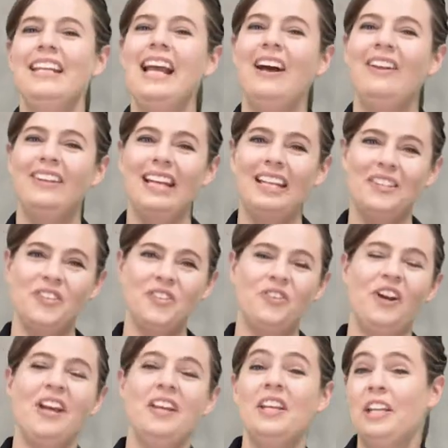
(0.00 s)
Now let's
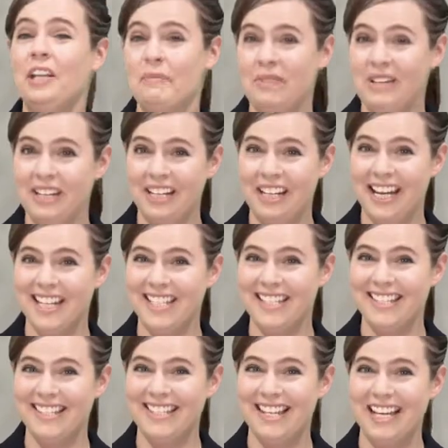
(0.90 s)
try the
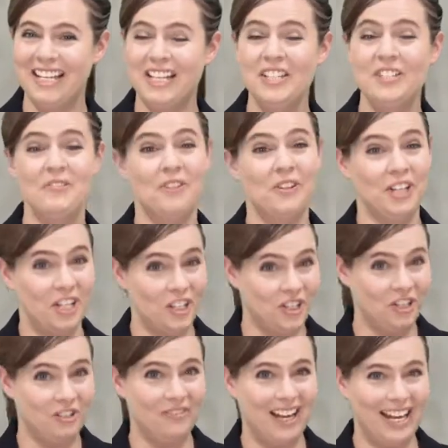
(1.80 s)
communication settings for
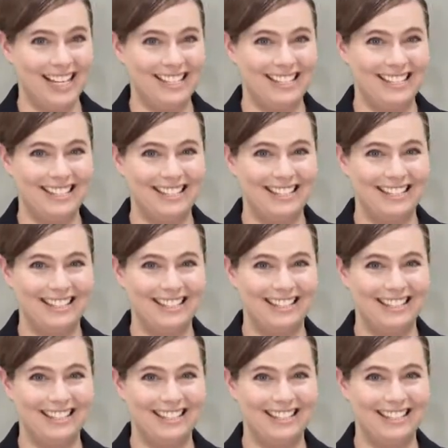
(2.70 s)
each device.